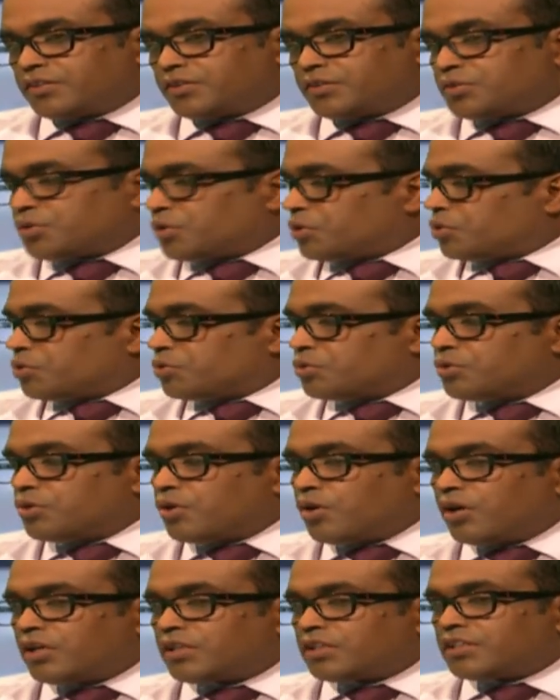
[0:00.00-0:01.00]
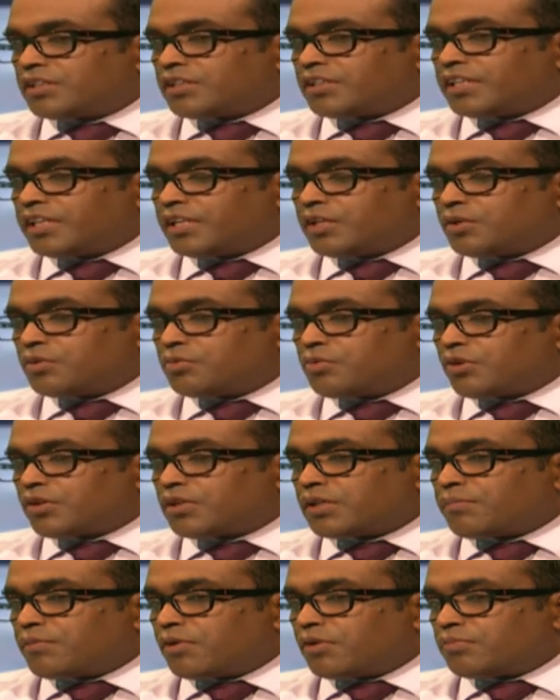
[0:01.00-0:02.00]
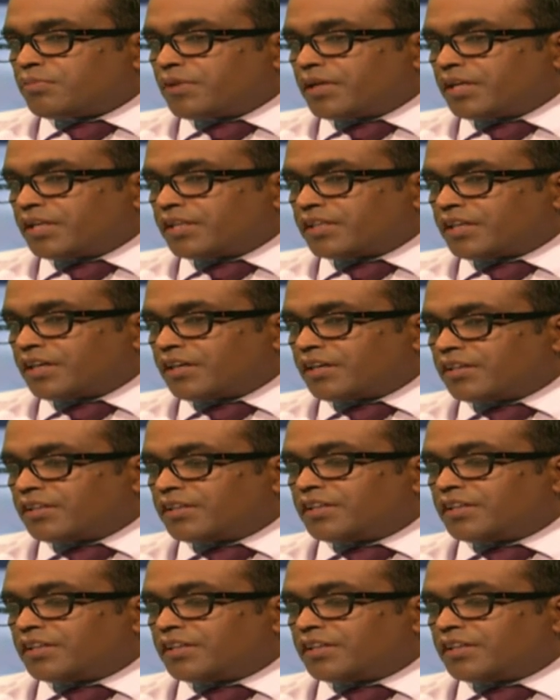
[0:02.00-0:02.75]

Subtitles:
So you don't need to worry about malaria.